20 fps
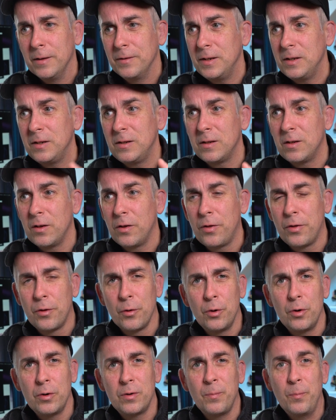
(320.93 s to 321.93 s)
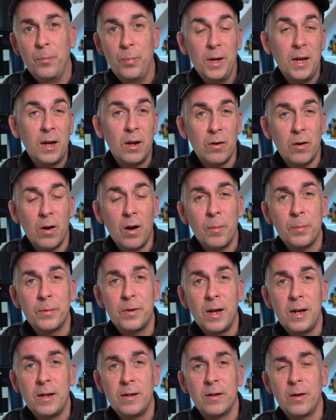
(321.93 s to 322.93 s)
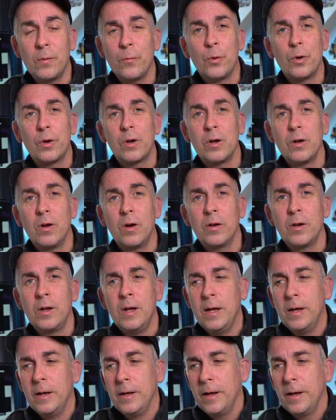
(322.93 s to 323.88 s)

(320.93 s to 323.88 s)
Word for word: This is the third bigger update that I'm working on.